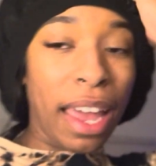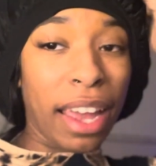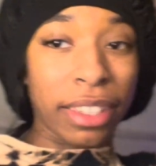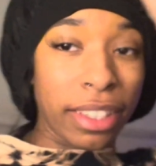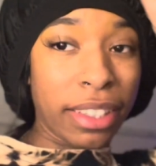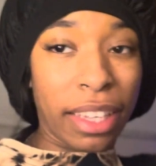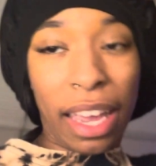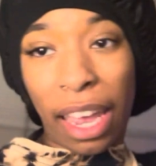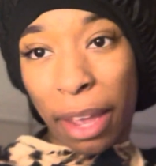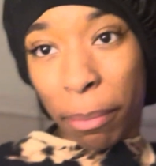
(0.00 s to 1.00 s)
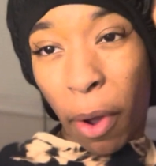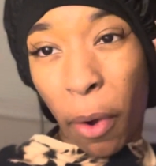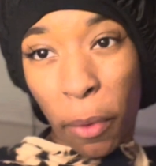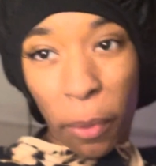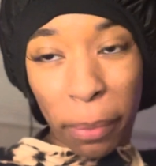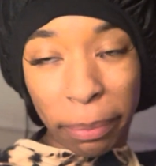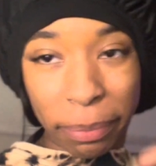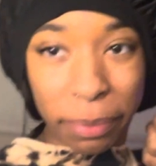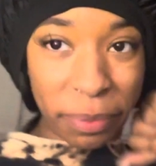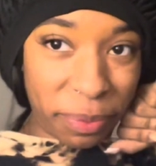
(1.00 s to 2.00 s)
I just came home.
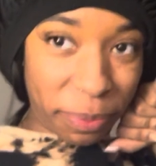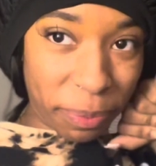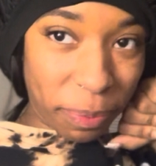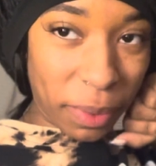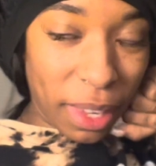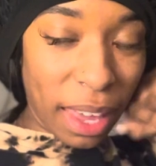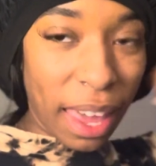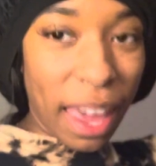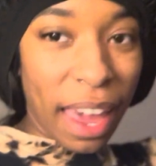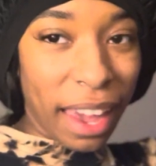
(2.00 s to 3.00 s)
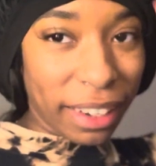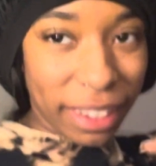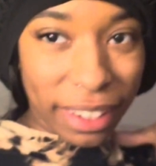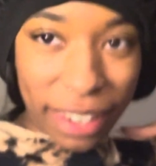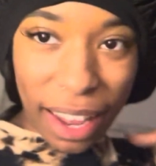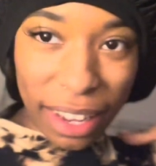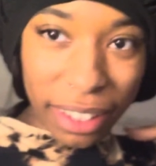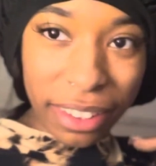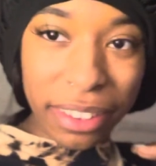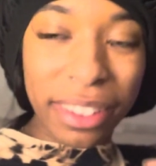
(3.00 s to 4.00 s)
Had a good night.
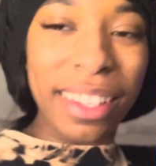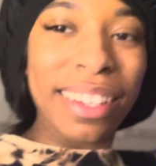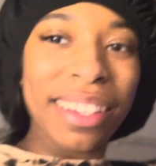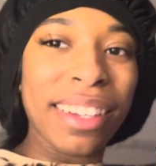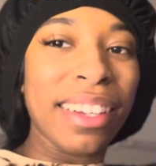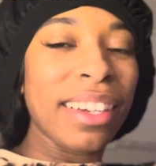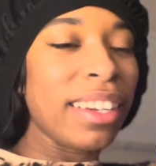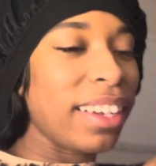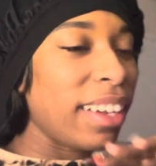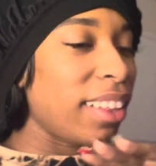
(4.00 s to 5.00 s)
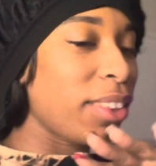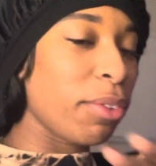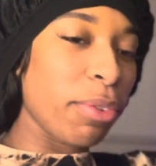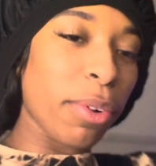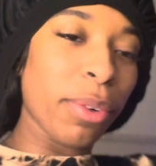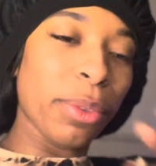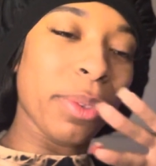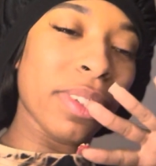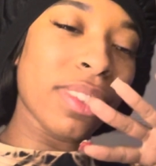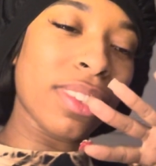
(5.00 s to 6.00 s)
The food
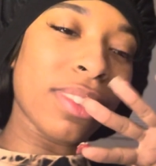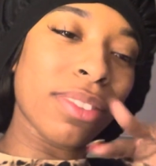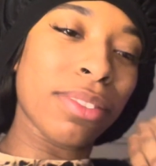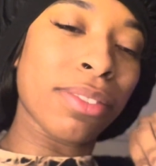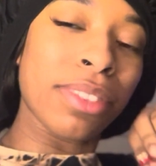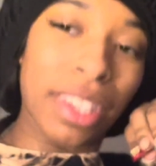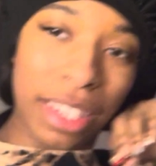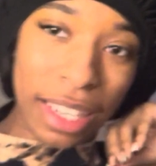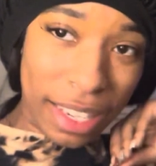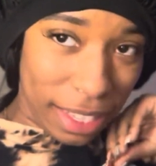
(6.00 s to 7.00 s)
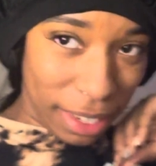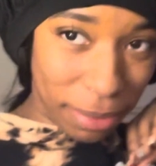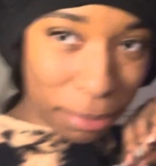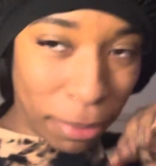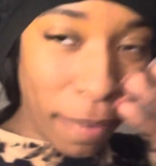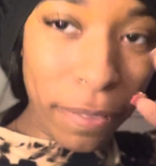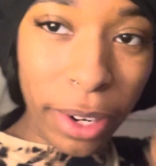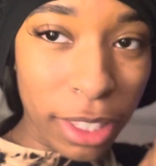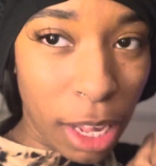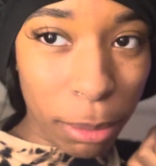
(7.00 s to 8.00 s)
was decent.
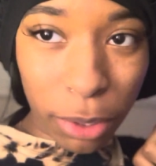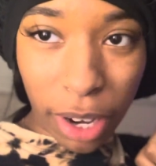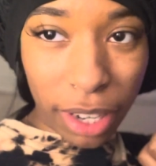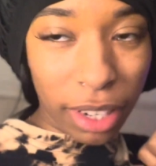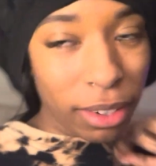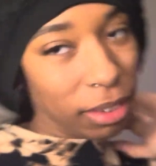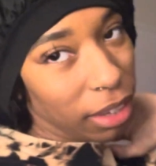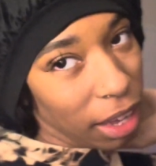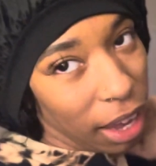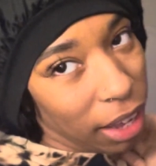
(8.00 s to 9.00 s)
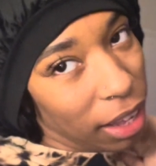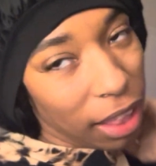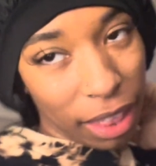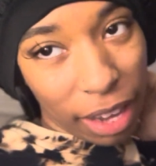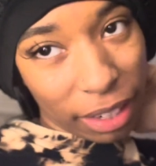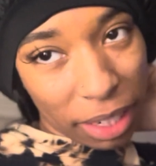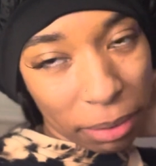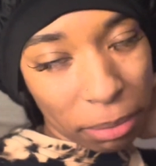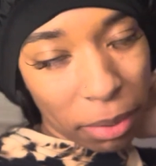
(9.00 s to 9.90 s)
First time trying it. I liked it.